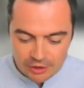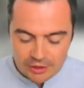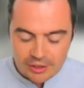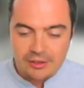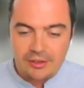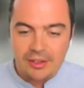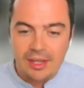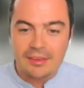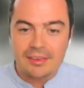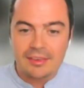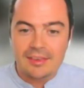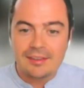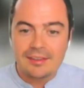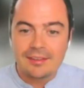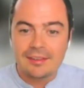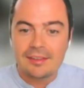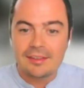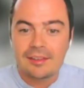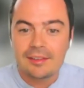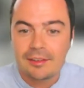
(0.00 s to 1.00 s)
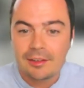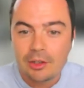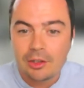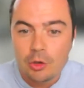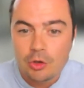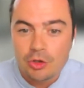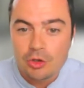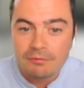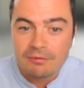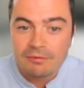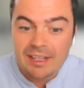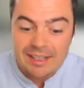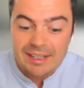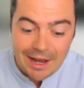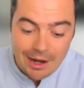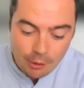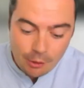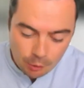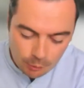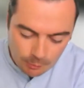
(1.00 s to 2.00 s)
looking at this as a
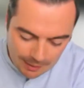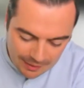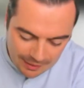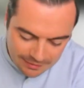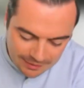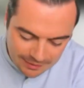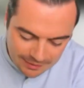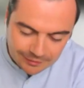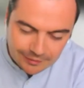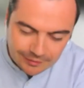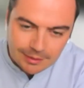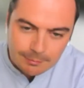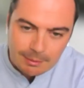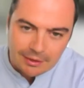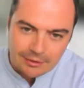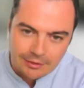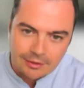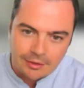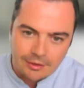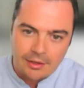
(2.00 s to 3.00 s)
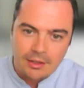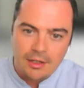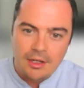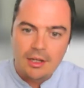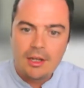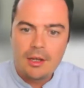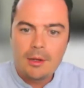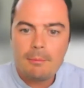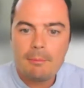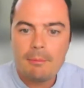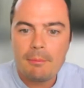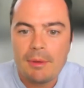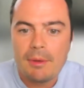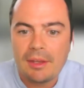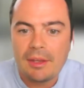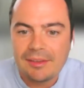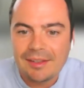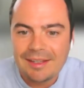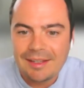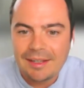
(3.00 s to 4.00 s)
solution, thinking how can we make this the best
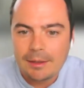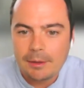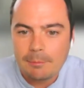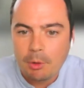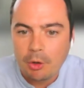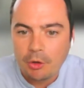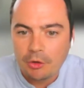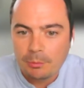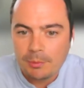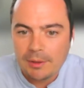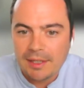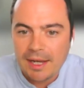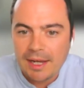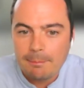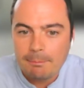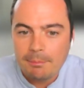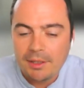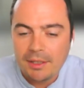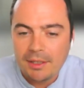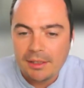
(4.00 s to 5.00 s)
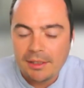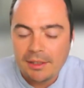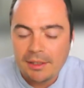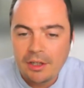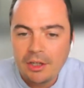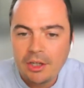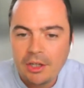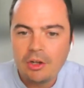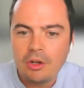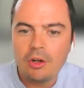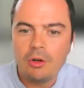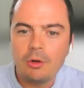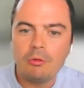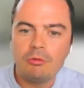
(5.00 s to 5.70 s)
that it possibly can be.